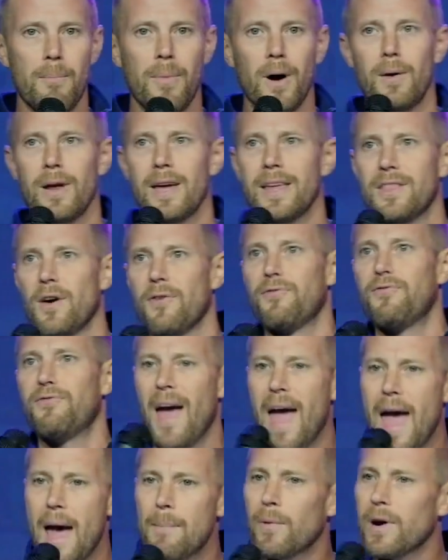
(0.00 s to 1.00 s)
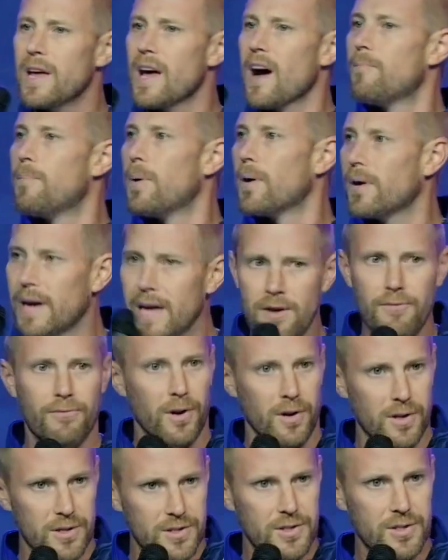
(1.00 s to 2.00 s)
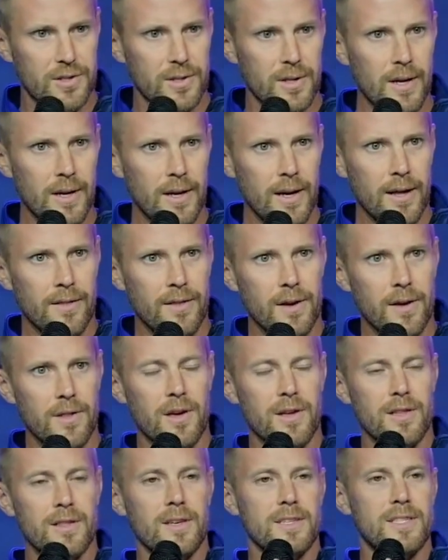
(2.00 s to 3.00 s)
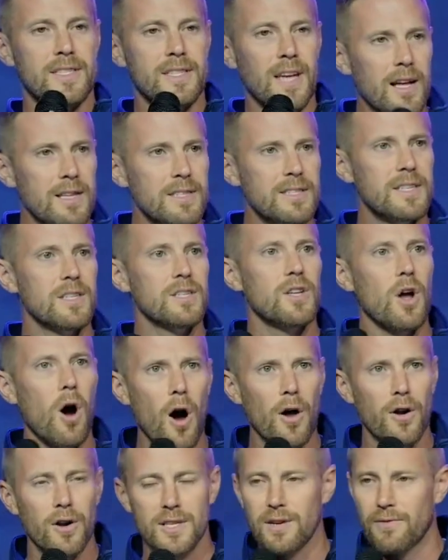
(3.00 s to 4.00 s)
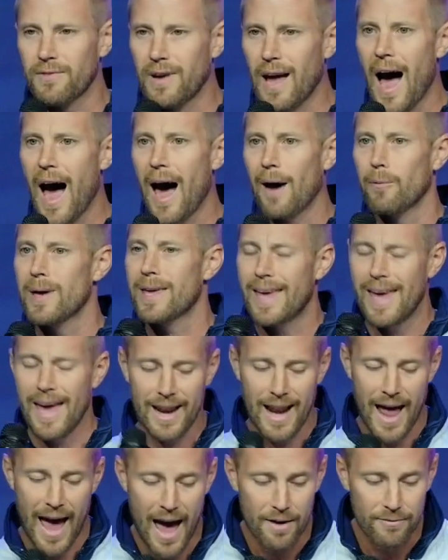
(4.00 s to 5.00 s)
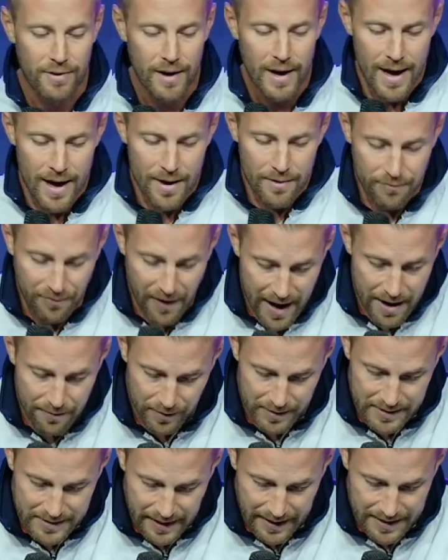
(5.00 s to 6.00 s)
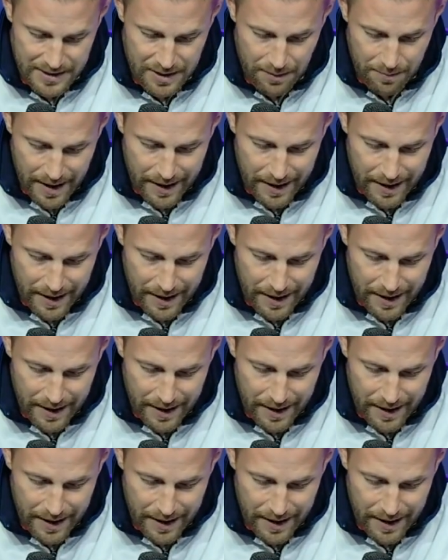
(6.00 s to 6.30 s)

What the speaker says: but in the family of believers, the sons and daughters of God, we can't have favoritism.